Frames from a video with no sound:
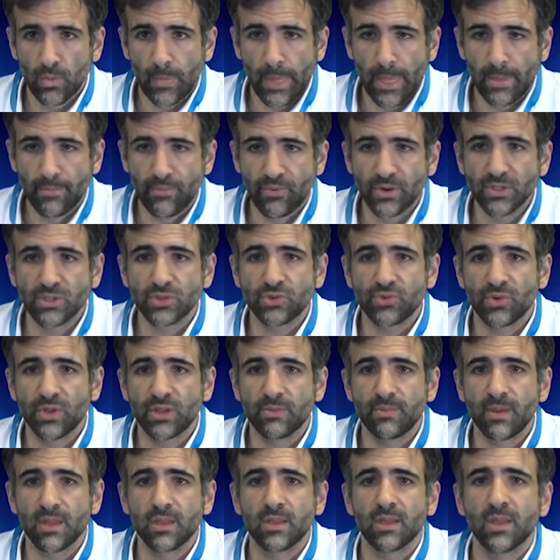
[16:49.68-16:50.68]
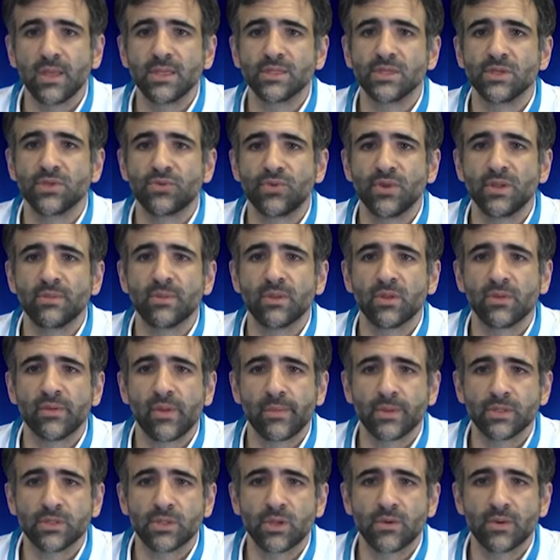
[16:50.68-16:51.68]
The bridge treatment is the treatment of
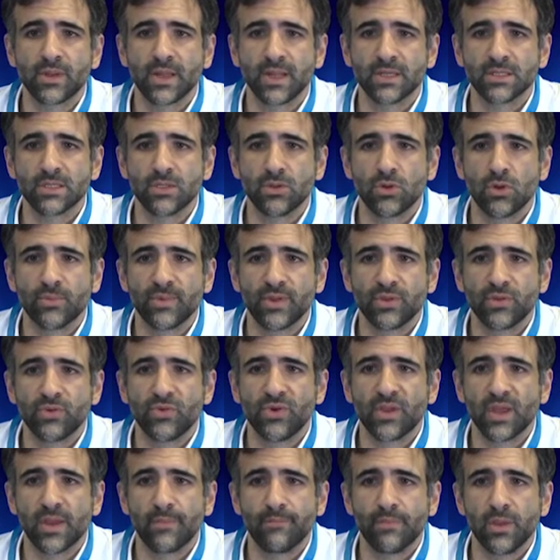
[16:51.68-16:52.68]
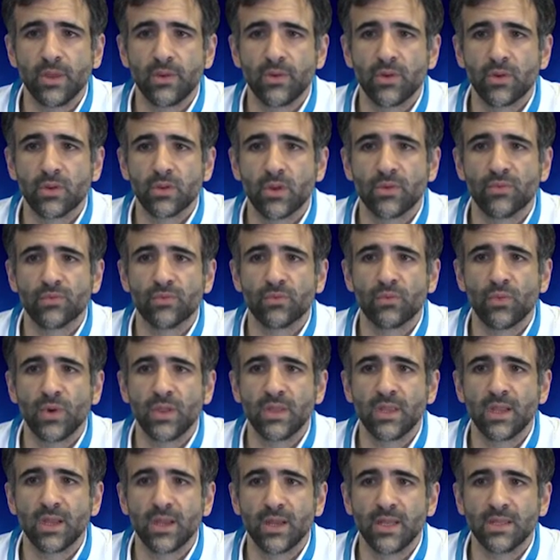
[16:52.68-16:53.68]
hepatocellular carcinoma during a period on
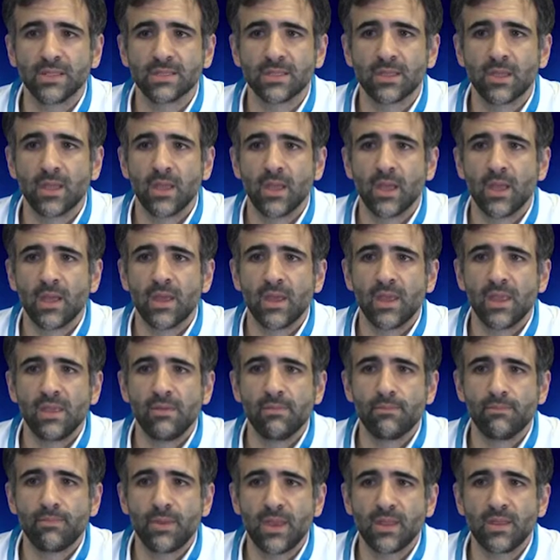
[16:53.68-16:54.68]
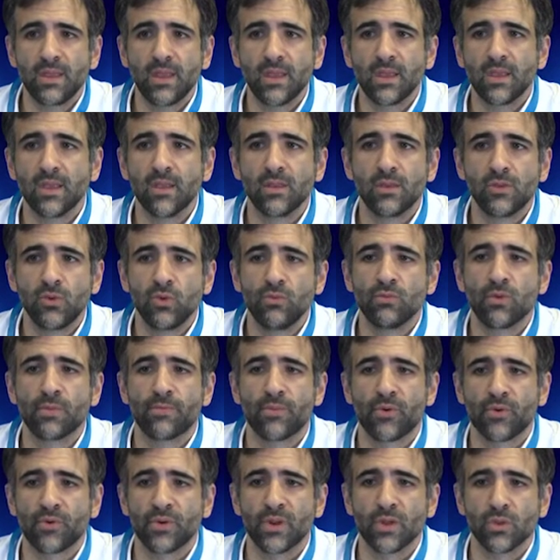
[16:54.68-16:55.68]
waiting list, impeding tumor
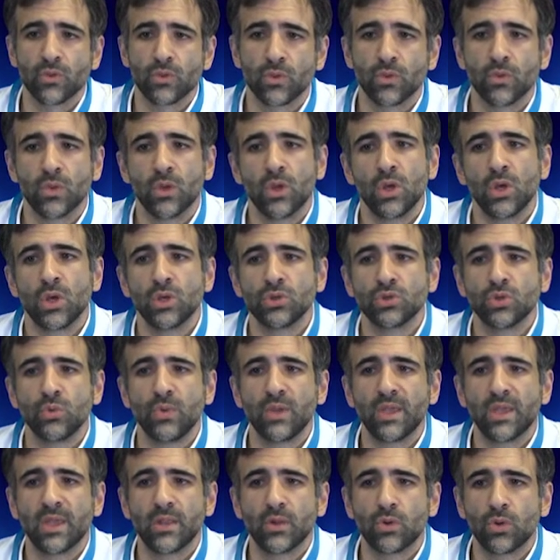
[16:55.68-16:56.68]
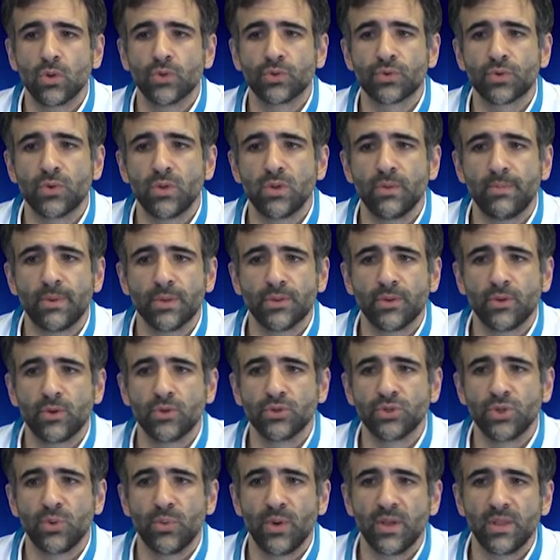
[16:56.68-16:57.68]
progression. So we can control the
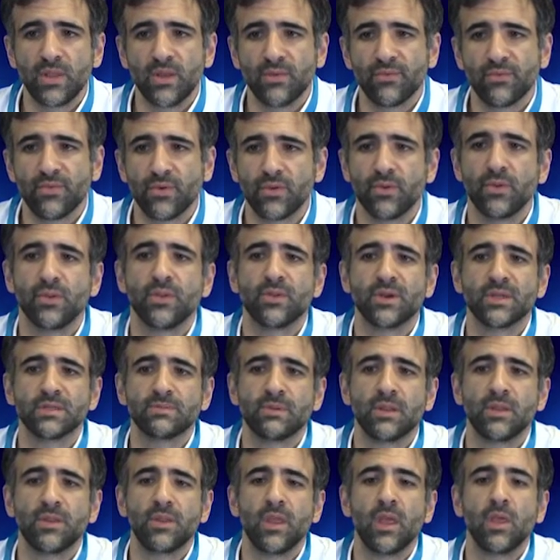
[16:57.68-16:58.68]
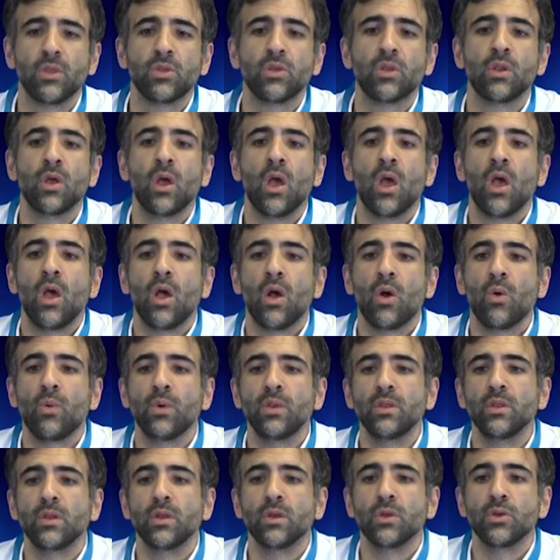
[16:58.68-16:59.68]
pathology waiting for the transplantation
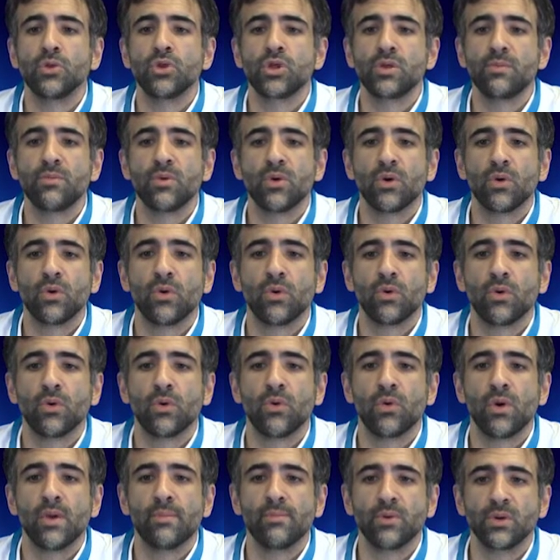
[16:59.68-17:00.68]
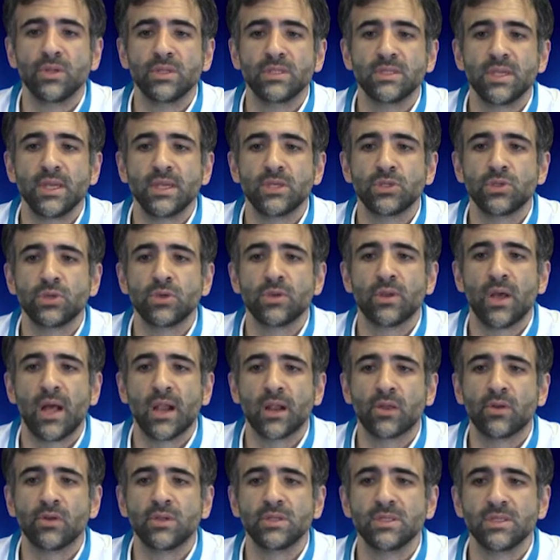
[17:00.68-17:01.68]
with chemioembolization,
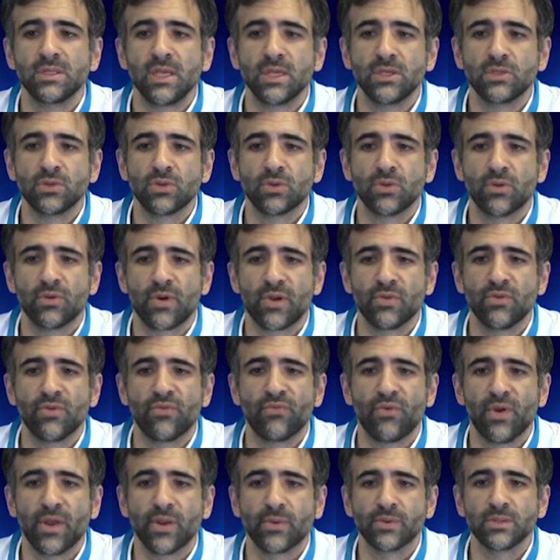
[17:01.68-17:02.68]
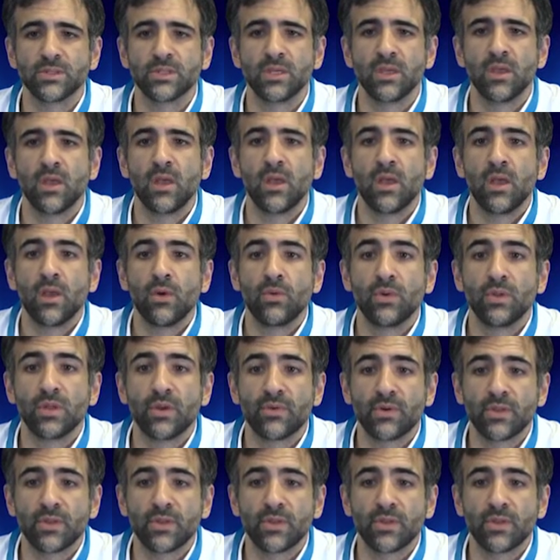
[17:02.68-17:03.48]
alkalization, or radiofrequency, with a